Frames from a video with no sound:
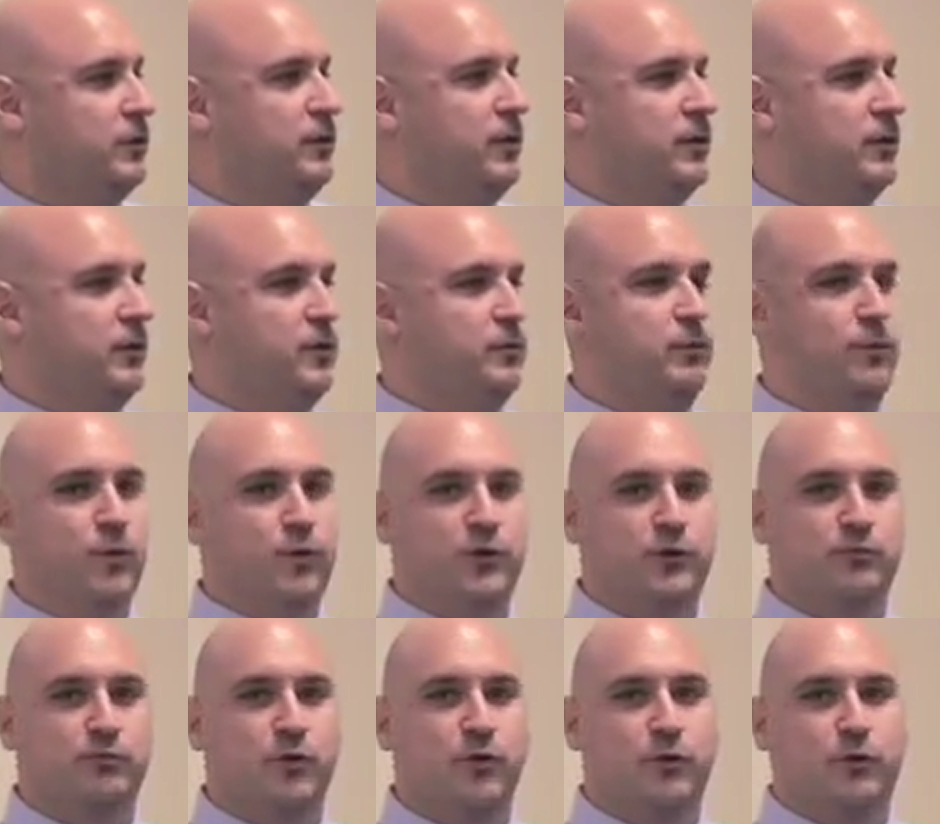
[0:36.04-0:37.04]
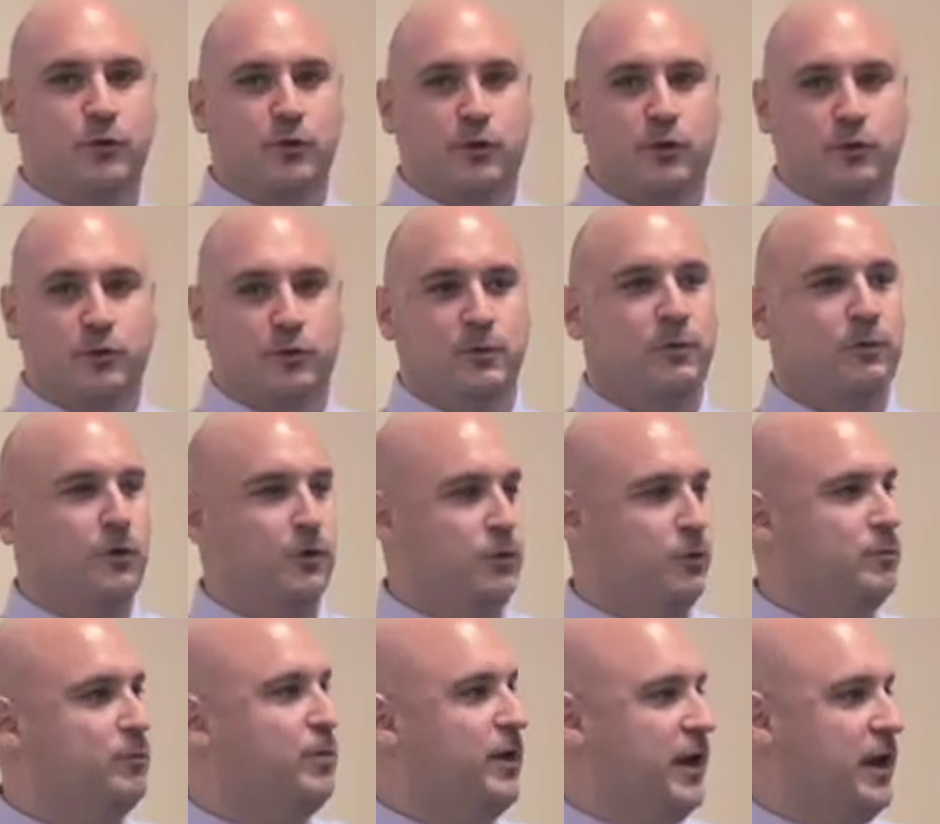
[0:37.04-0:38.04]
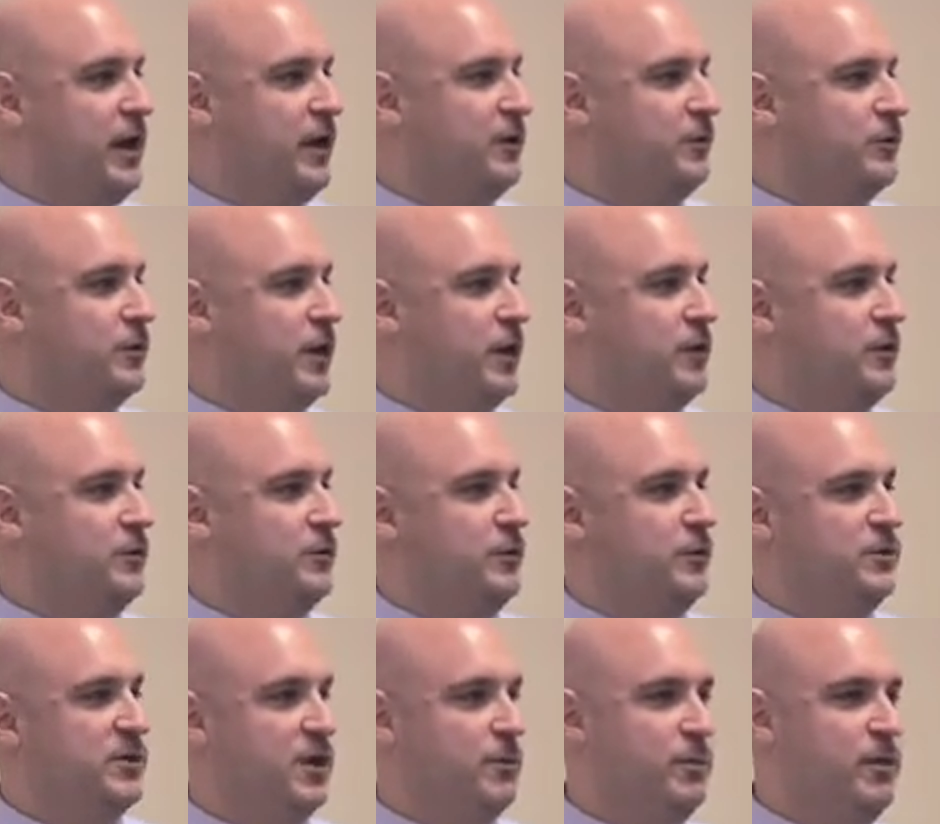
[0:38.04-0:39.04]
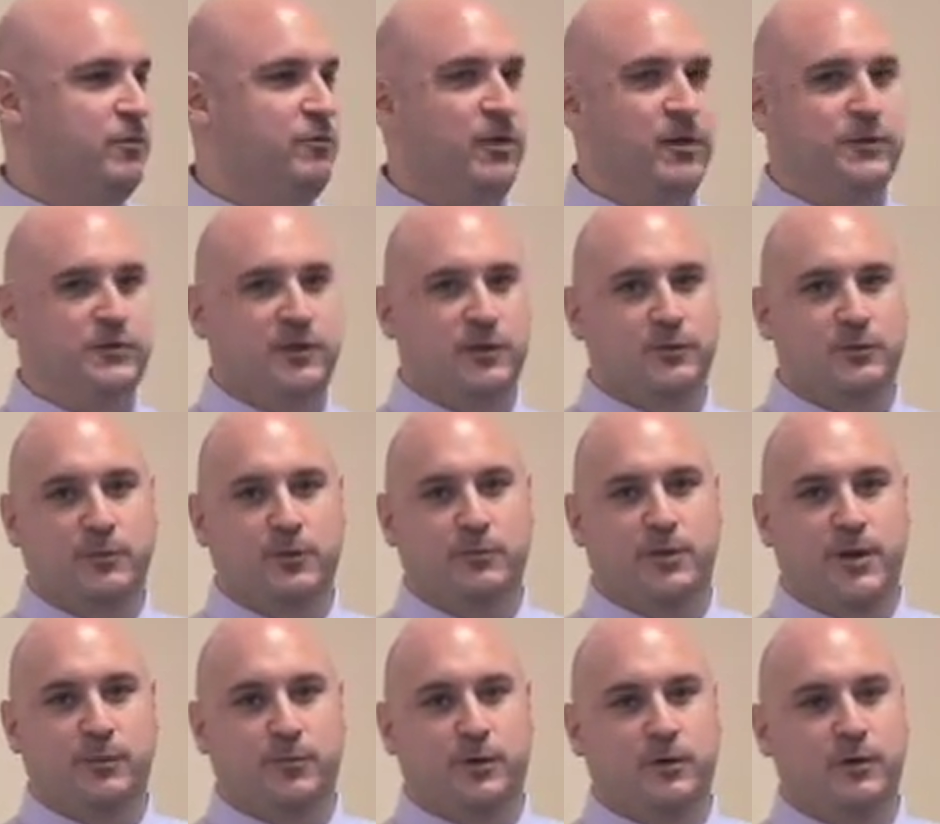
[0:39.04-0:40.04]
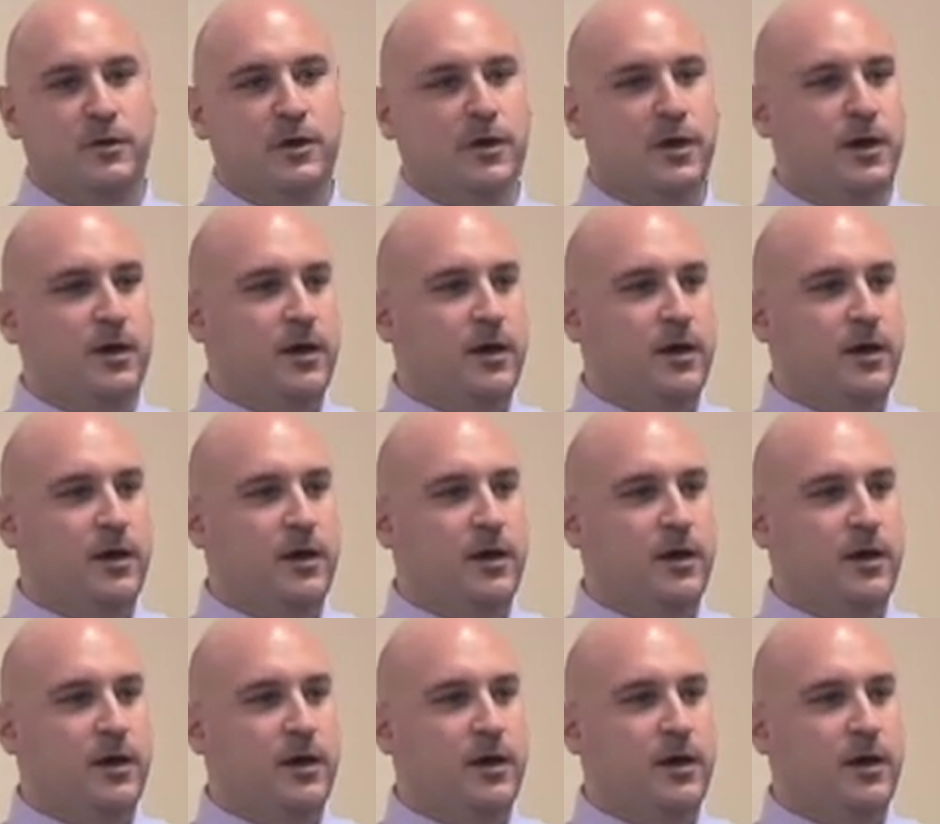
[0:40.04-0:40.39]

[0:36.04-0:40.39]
A good mortgage broker or a good bank, what they're going to do is they're going to be realistic with the people,